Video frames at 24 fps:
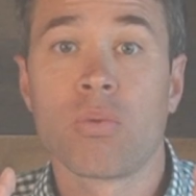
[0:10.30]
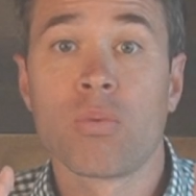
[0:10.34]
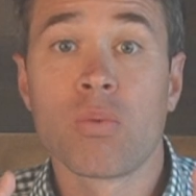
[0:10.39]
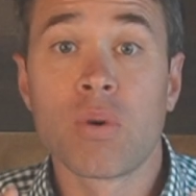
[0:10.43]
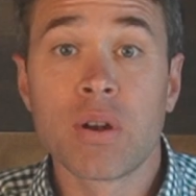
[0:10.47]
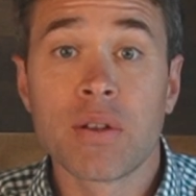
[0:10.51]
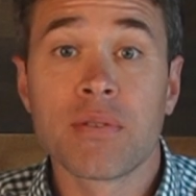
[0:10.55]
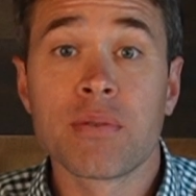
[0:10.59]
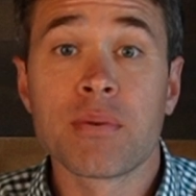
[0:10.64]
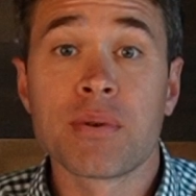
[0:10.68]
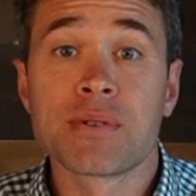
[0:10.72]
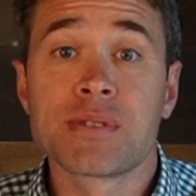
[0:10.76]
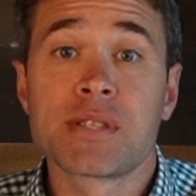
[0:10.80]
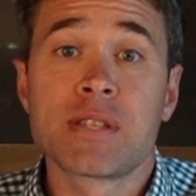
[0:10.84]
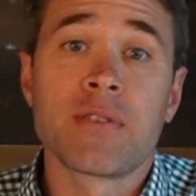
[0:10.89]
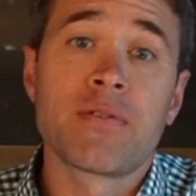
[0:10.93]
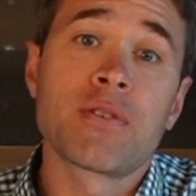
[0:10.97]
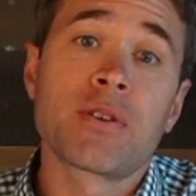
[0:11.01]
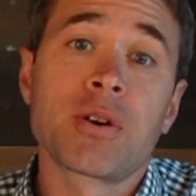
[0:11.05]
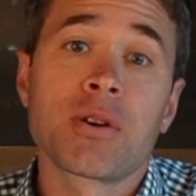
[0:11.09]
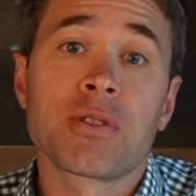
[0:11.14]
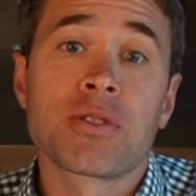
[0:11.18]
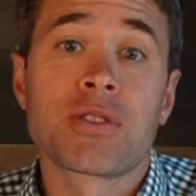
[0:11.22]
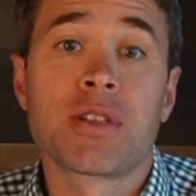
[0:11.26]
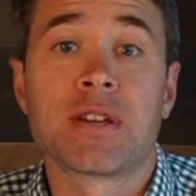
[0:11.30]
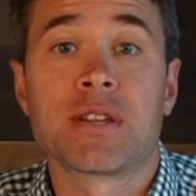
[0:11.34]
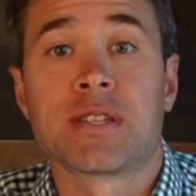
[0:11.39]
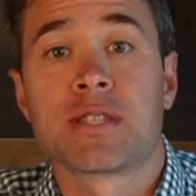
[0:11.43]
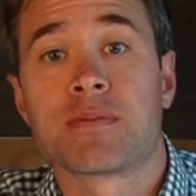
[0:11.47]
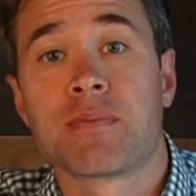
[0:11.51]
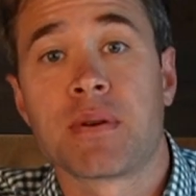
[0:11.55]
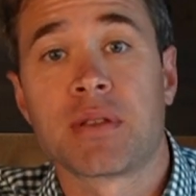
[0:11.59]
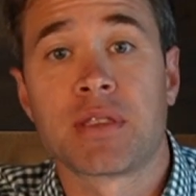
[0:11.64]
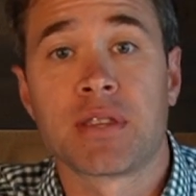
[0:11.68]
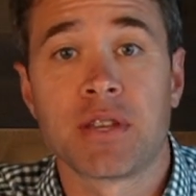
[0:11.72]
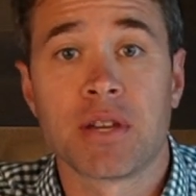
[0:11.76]
of the most difficult things
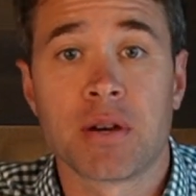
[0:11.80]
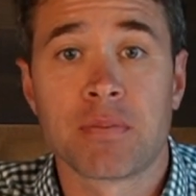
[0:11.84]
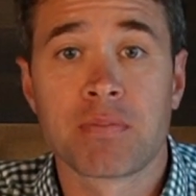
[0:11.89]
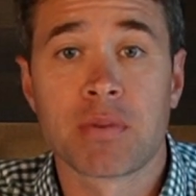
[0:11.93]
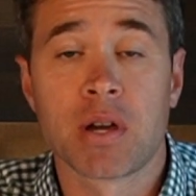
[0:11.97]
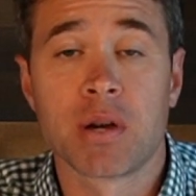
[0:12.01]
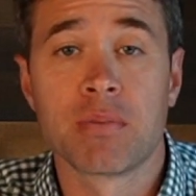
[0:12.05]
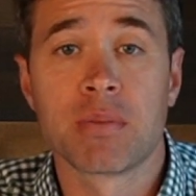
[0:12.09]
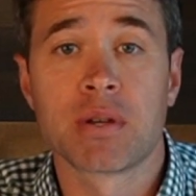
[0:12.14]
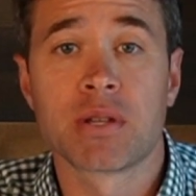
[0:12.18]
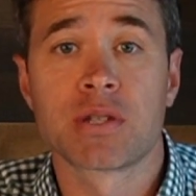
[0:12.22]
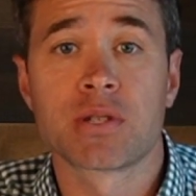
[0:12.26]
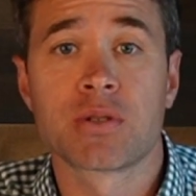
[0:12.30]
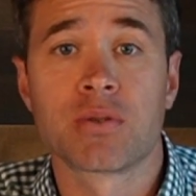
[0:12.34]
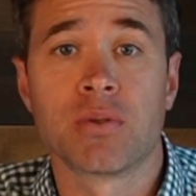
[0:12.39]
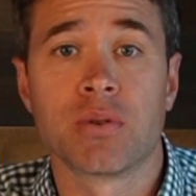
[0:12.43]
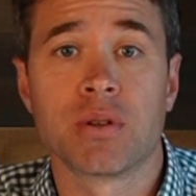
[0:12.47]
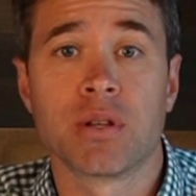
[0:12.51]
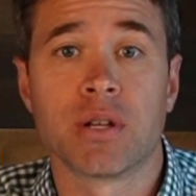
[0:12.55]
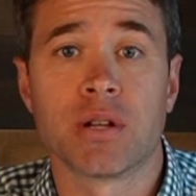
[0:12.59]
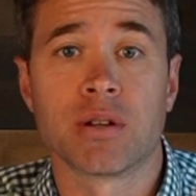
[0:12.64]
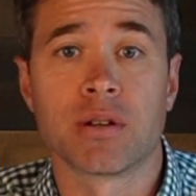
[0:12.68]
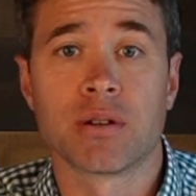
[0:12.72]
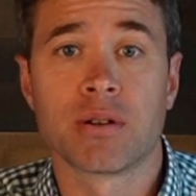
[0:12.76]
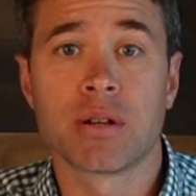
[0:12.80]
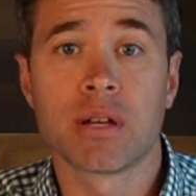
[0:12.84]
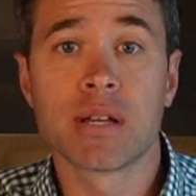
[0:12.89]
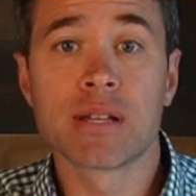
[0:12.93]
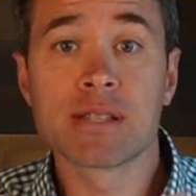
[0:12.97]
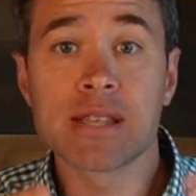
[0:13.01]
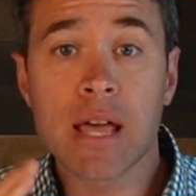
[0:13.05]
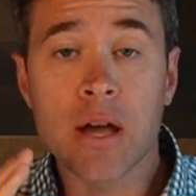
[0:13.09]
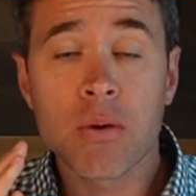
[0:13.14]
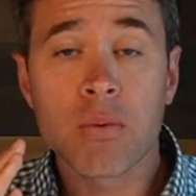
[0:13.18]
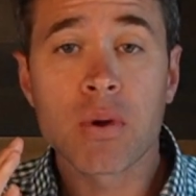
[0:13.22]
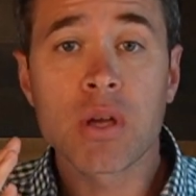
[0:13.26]
about the upcoming school year
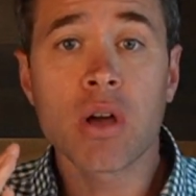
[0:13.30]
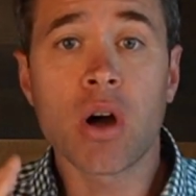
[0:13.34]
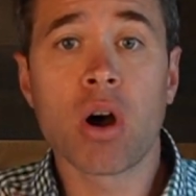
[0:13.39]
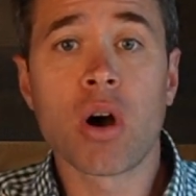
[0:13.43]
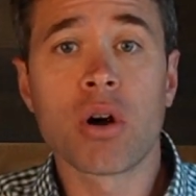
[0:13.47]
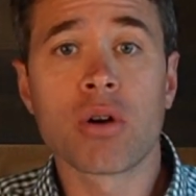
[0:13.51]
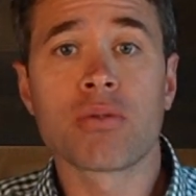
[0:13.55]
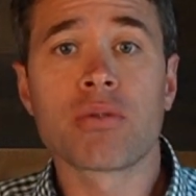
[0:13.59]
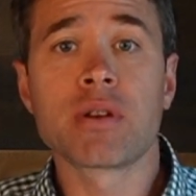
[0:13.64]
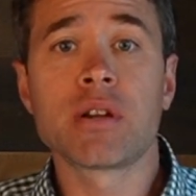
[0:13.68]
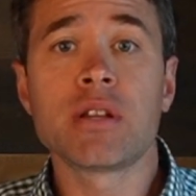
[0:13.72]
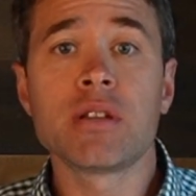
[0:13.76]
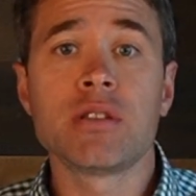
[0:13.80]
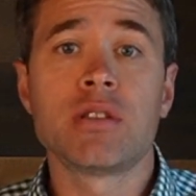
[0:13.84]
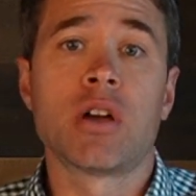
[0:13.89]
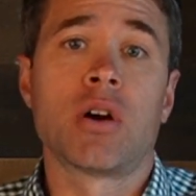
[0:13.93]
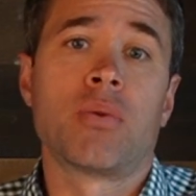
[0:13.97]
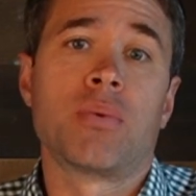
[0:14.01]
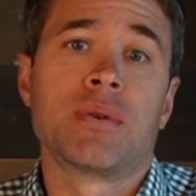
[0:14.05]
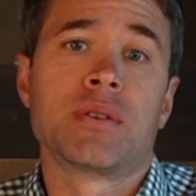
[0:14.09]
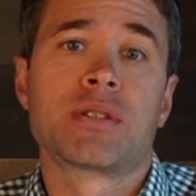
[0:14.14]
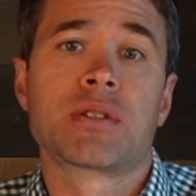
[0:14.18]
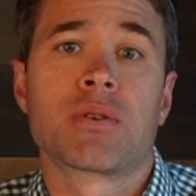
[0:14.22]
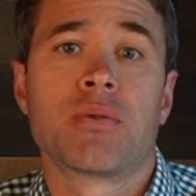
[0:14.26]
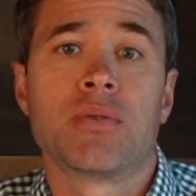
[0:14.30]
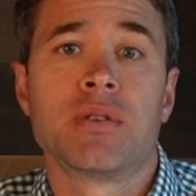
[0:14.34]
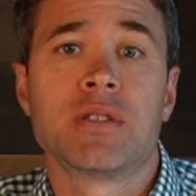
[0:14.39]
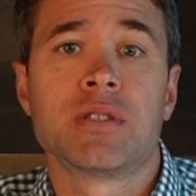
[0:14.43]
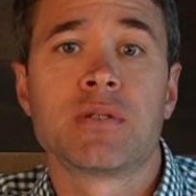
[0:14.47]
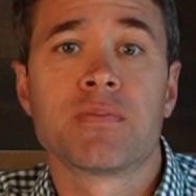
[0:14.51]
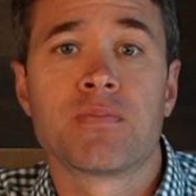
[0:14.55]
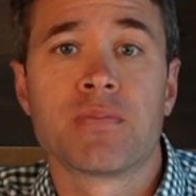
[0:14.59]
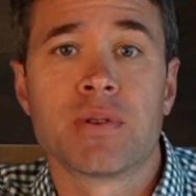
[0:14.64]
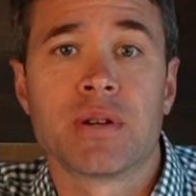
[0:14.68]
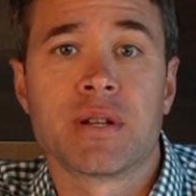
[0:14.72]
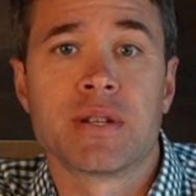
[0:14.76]
is that we already know it's going
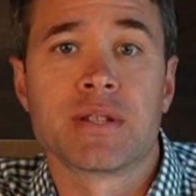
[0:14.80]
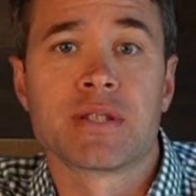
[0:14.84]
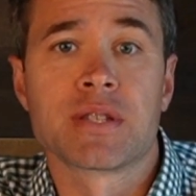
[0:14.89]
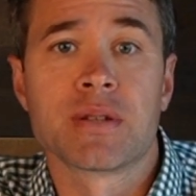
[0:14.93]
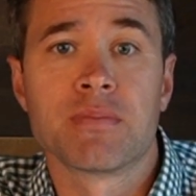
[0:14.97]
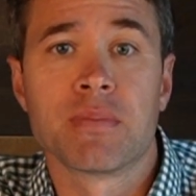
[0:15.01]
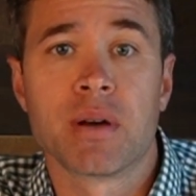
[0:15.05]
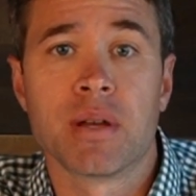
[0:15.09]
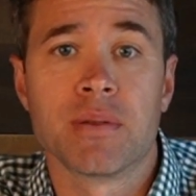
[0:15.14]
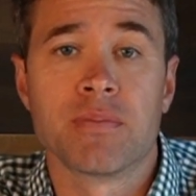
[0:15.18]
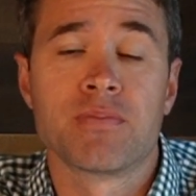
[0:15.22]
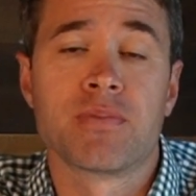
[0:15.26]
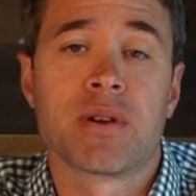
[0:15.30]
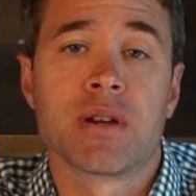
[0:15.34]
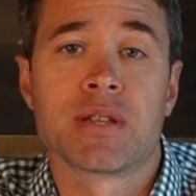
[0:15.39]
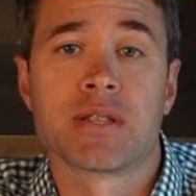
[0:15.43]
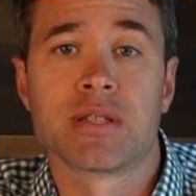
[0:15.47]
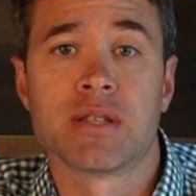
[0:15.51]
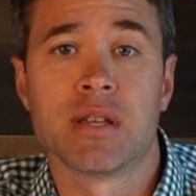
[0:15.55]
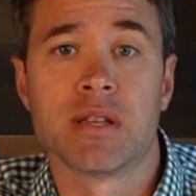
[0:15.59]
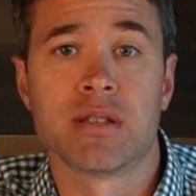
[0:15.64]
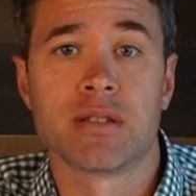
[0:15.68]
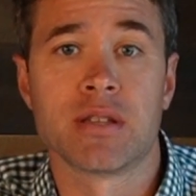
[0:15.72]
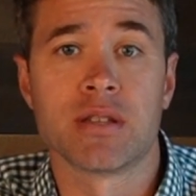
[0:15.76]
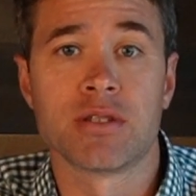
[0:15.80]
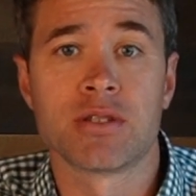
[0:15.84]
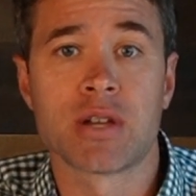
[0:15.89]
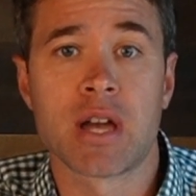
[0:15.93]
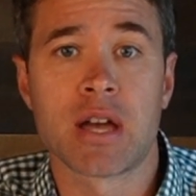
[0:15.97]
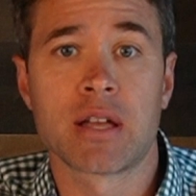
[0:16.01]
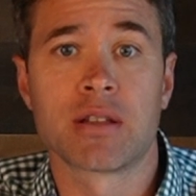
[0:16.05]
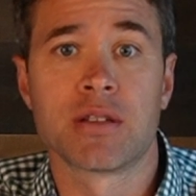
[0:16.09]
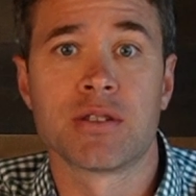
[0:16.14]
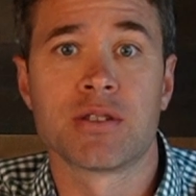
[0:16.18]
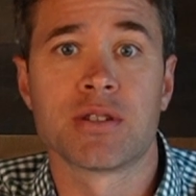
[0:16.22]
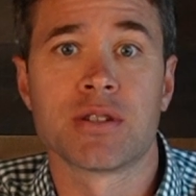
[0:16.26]
to bring some unprecedented
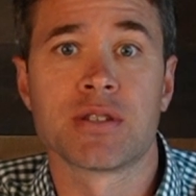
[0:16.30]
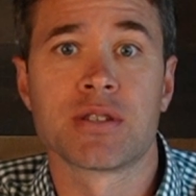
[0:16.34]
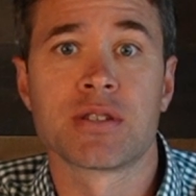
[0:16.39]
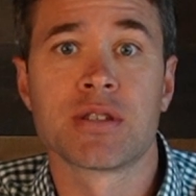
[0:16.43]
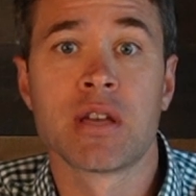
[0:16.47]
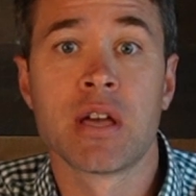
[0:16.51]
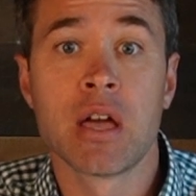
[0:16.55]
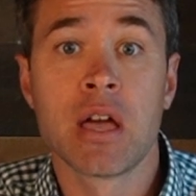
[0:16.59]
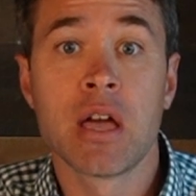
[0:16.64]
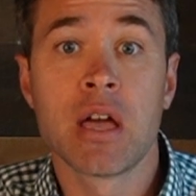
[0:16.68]
challenges.